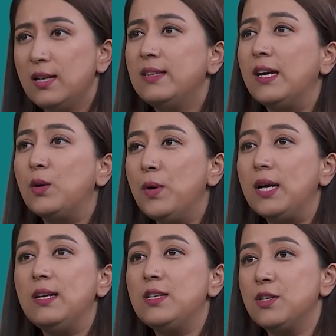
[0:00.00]
they
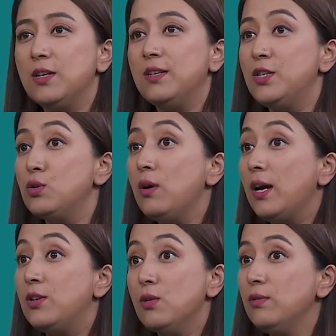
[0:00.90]
quickly turn into
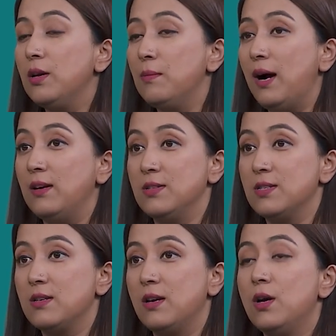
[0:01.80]
hydronium
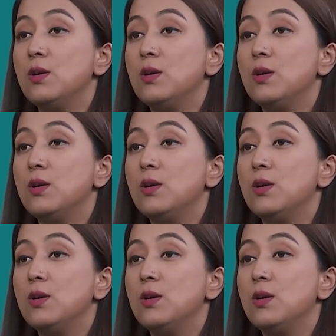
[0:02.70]
ions.